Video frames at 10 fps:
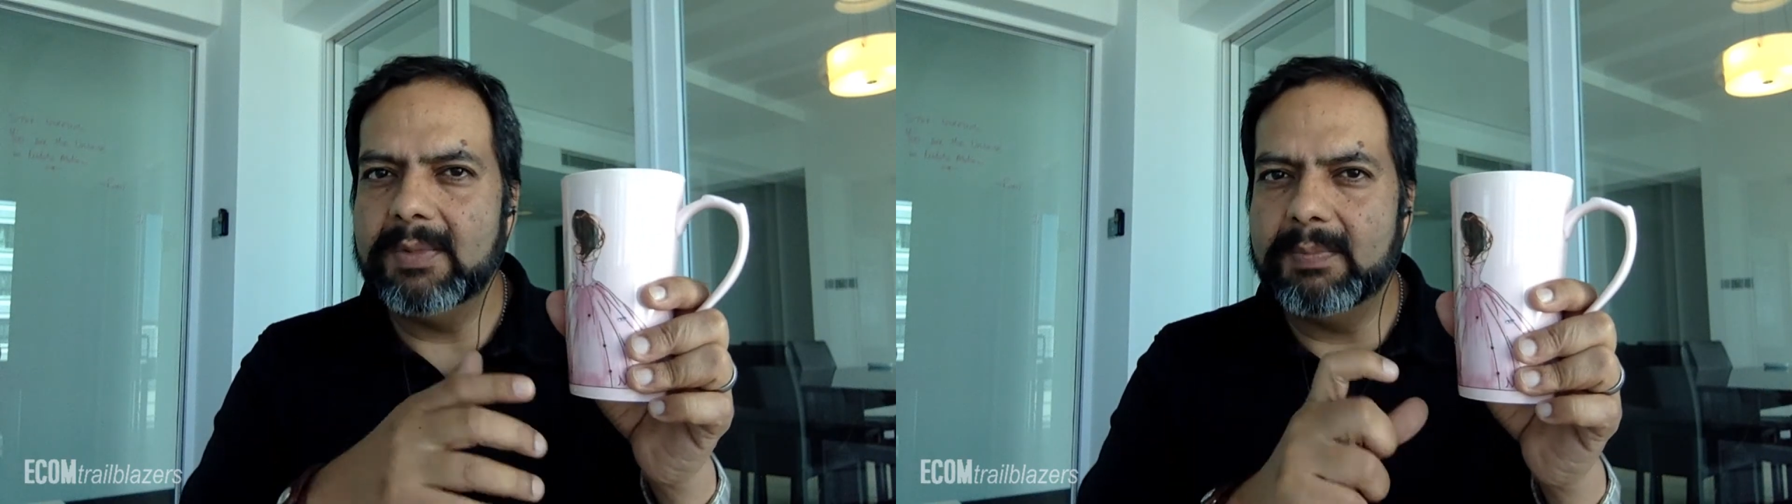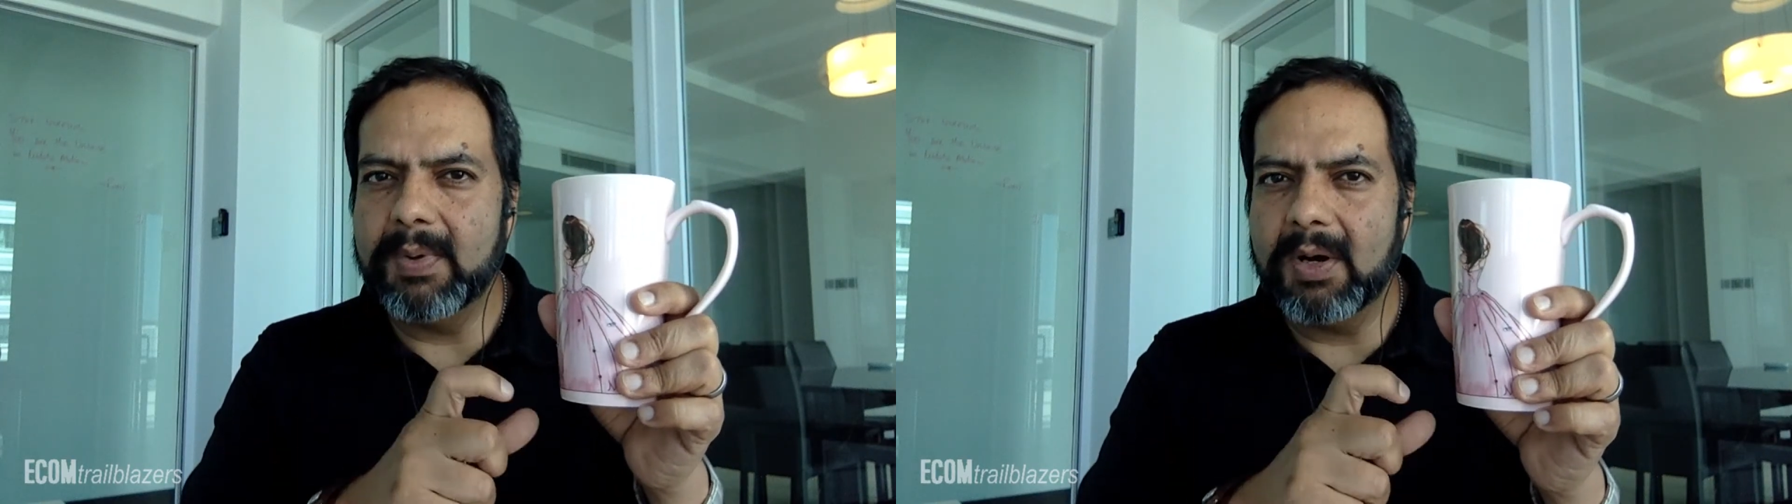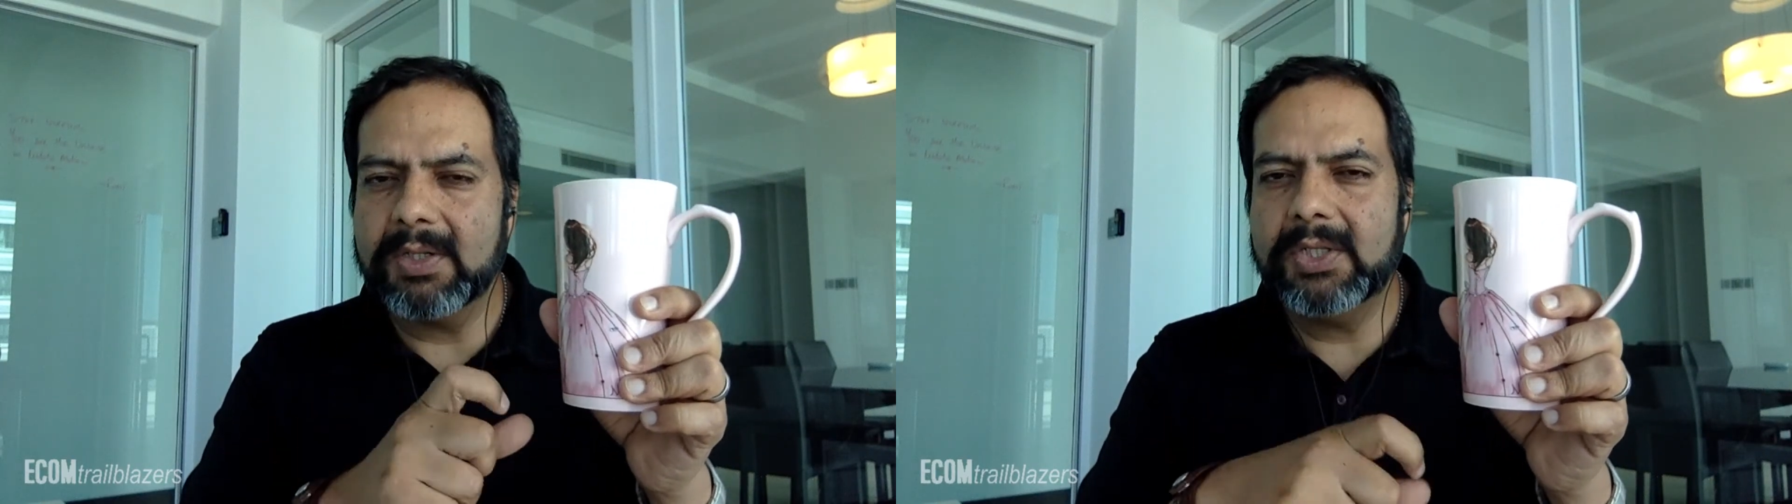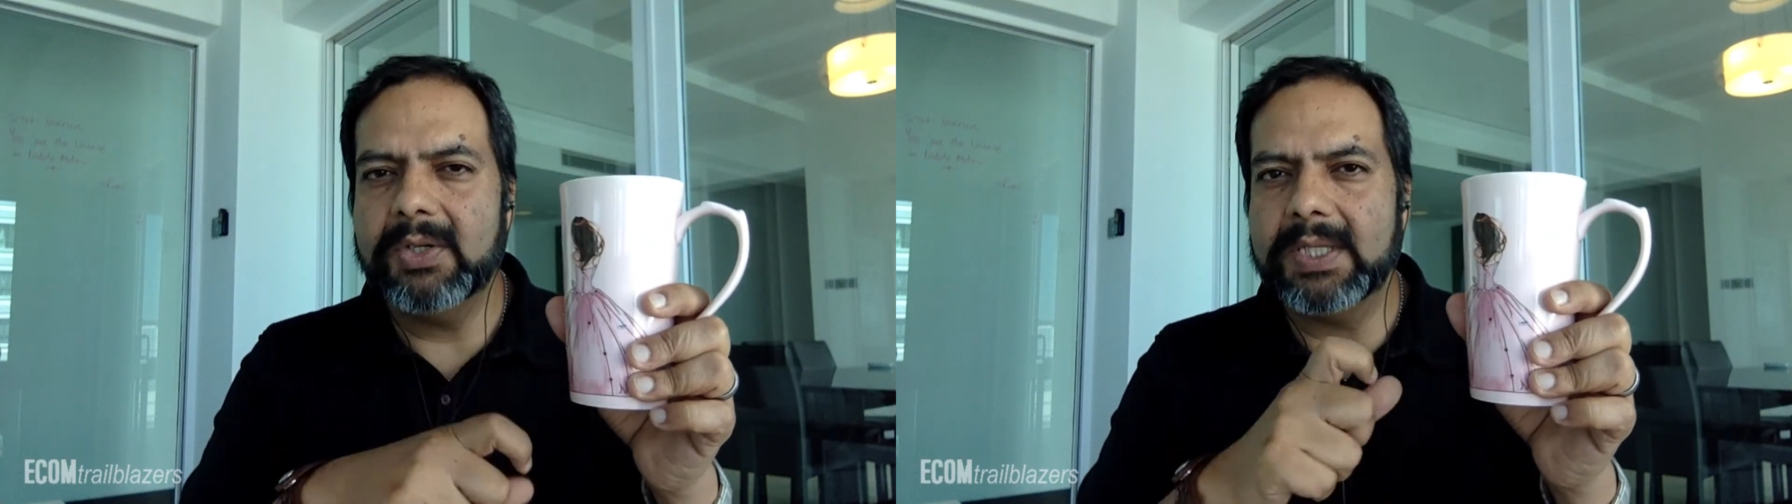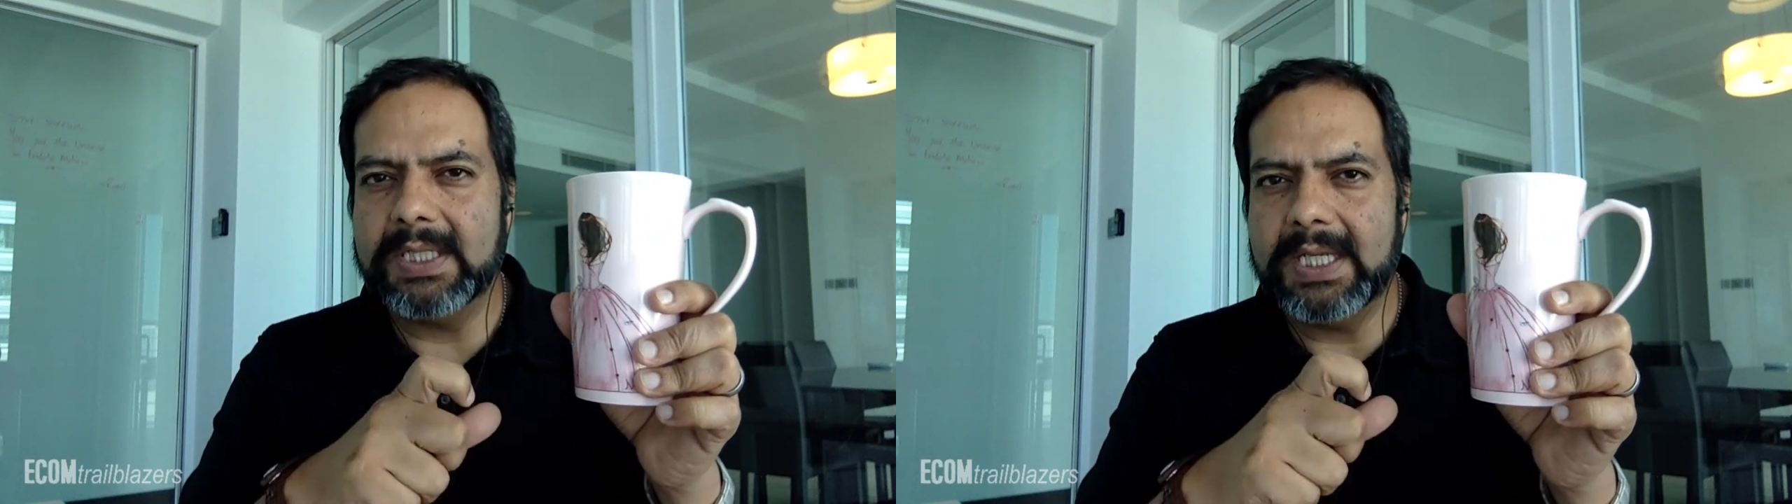barcode
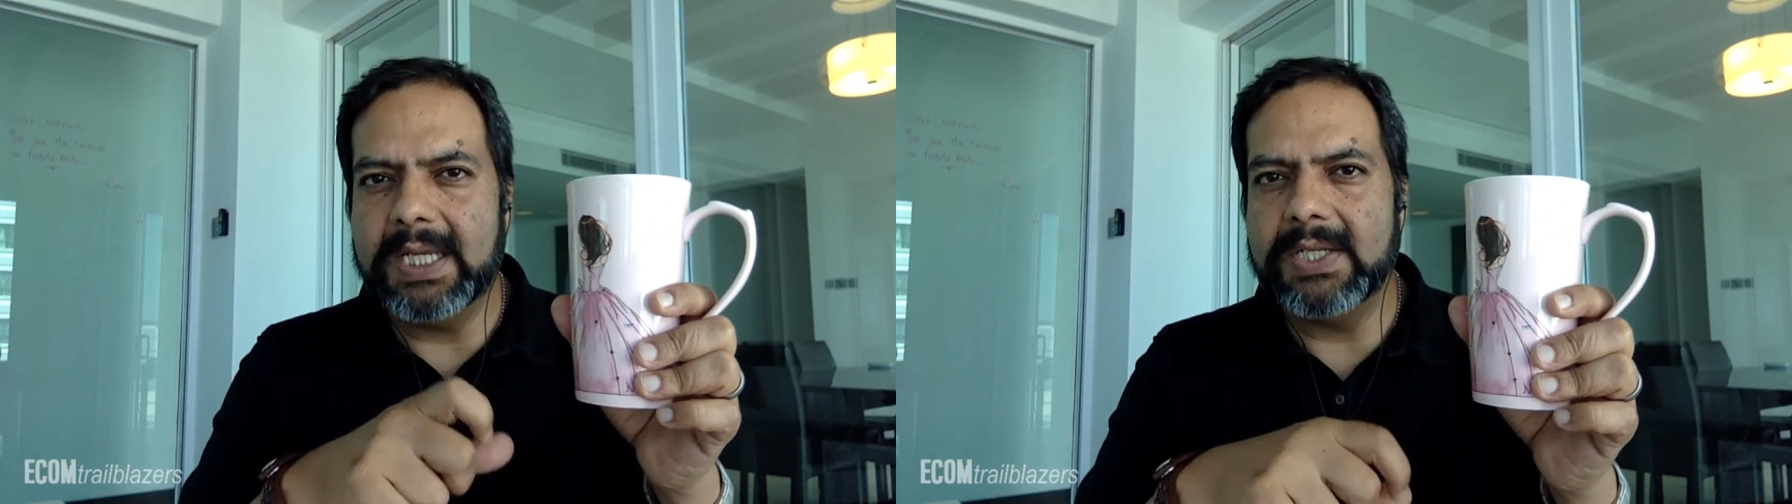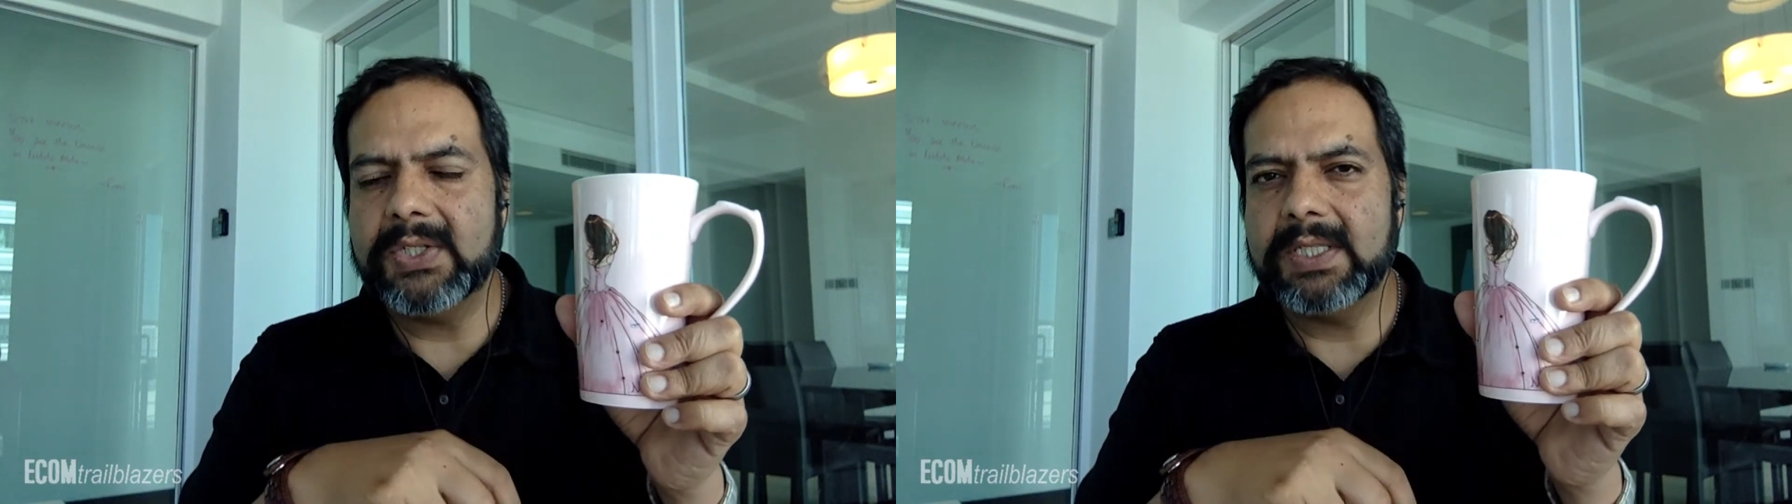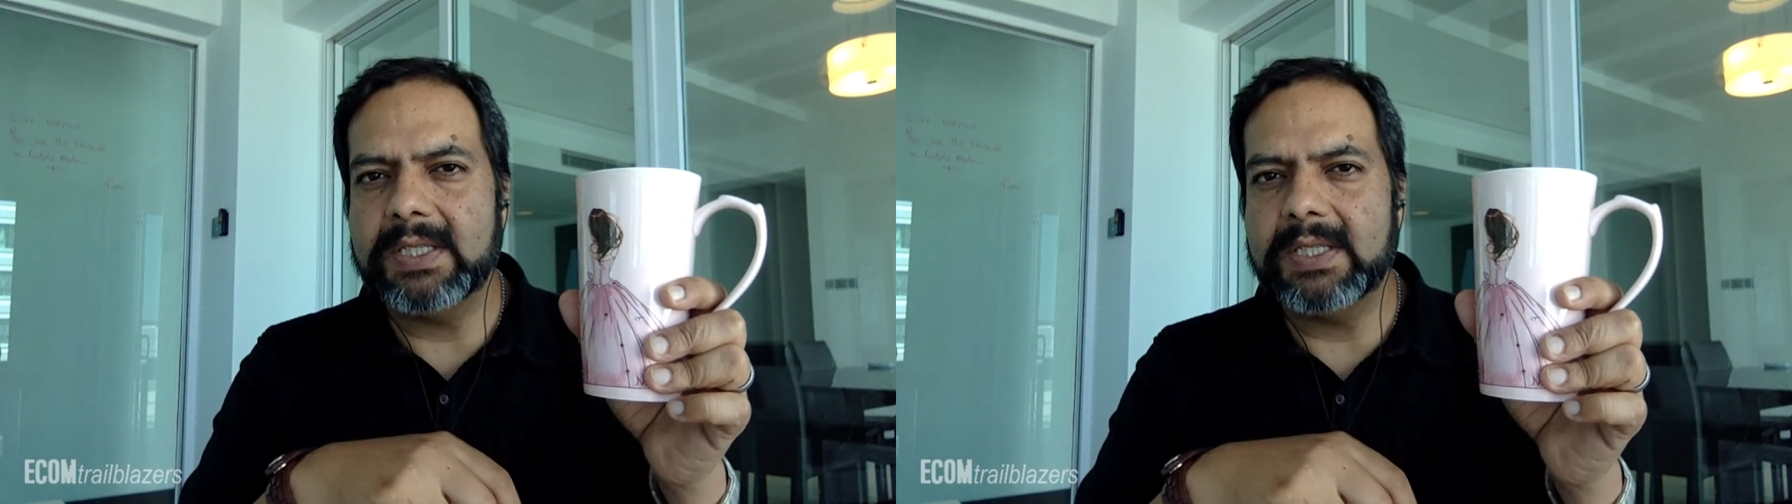and the ASIN